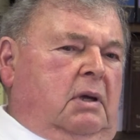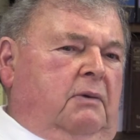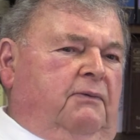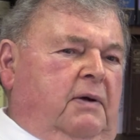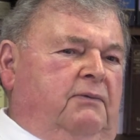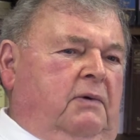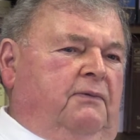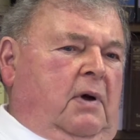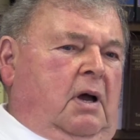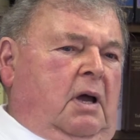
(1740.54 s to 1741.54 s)
in
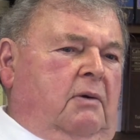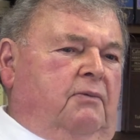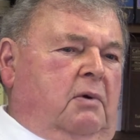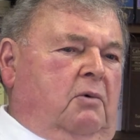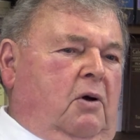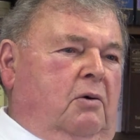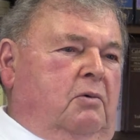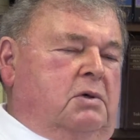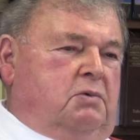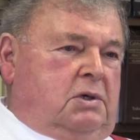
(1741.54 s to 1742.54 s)
55, the road
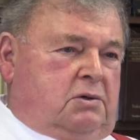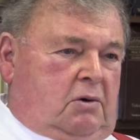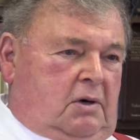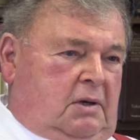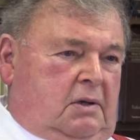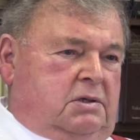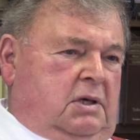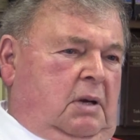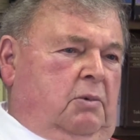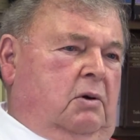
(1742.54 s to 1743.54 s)
was restored in the
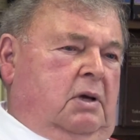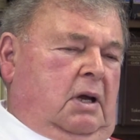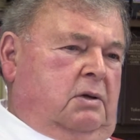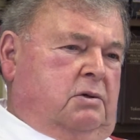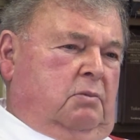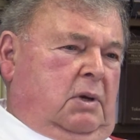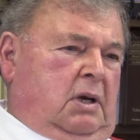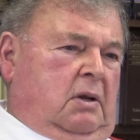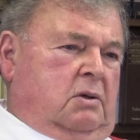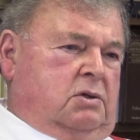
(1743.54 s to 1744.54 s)
same location.
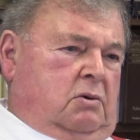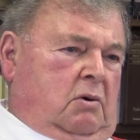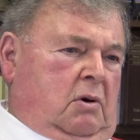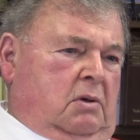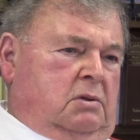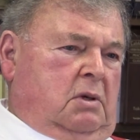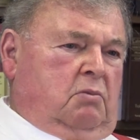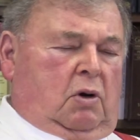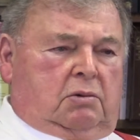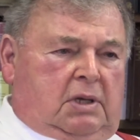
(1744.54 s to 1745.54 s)
Many of the stores,
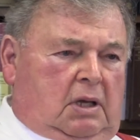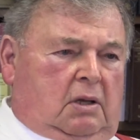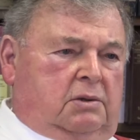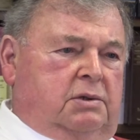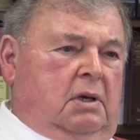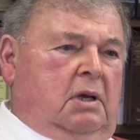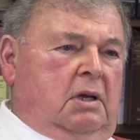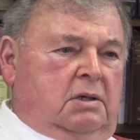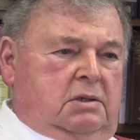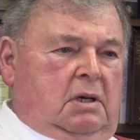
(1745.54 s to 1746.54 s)
motels,
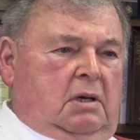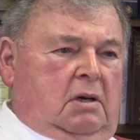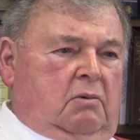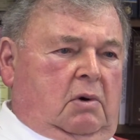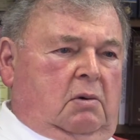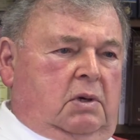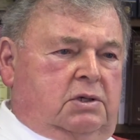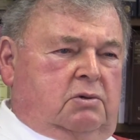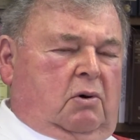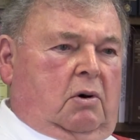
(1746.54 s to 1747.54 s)
uh, were
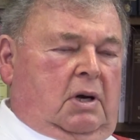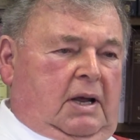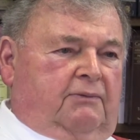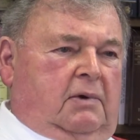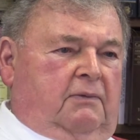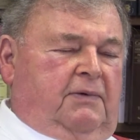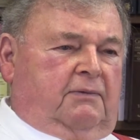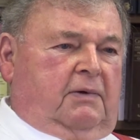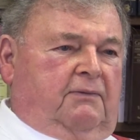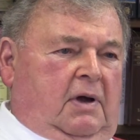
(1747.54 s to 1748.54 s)
restored after the
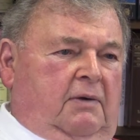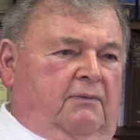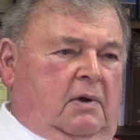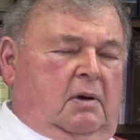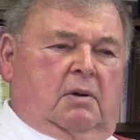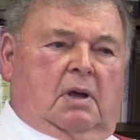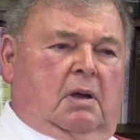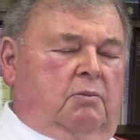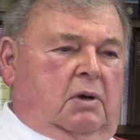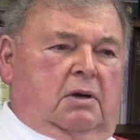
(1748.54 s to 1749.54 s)
55 flood,
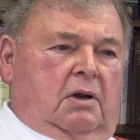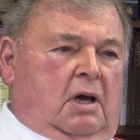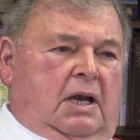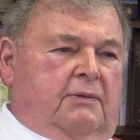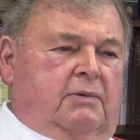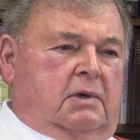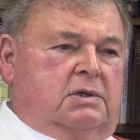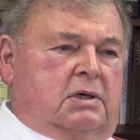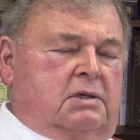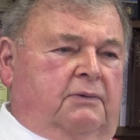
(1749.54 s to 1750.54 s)
but not after the
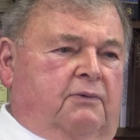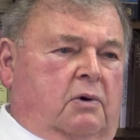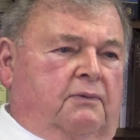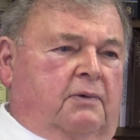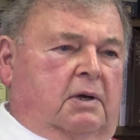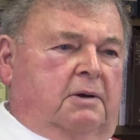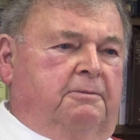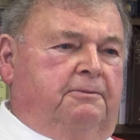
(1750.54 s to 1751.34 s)
64 flood.